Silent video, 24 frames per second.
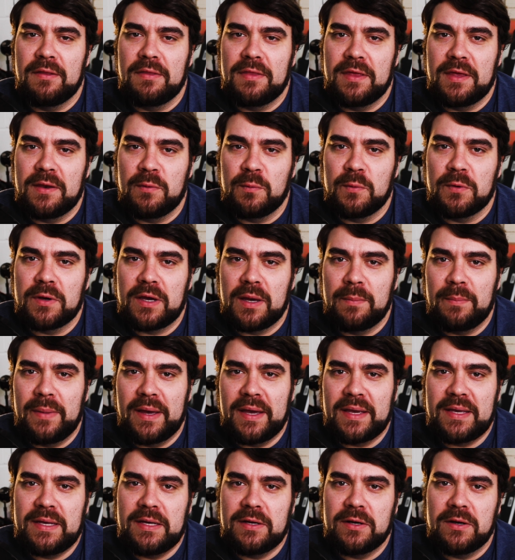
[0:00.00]
then we'll come
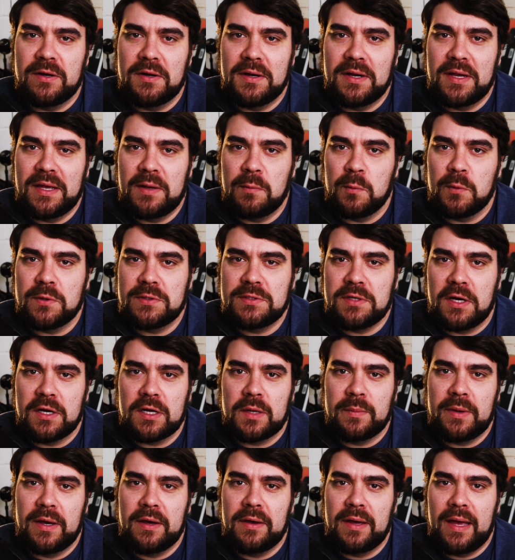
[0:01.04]
back here and we'll
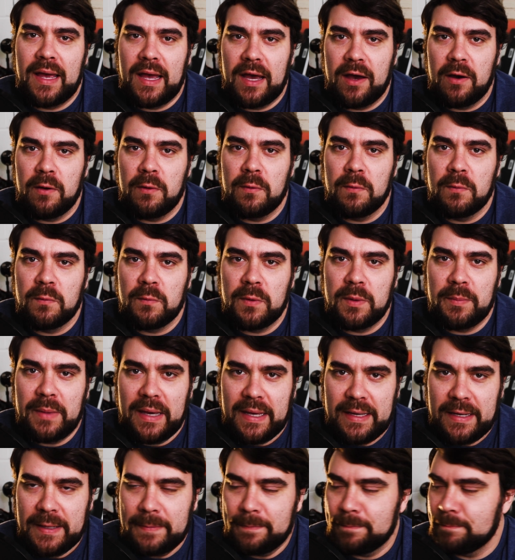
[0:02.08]
talk about how we
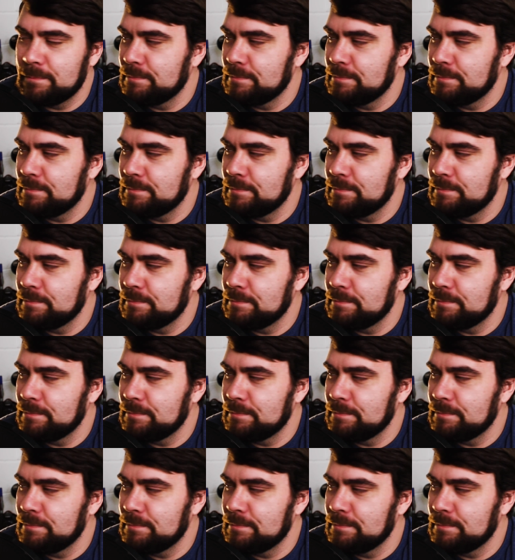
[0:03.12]
made it.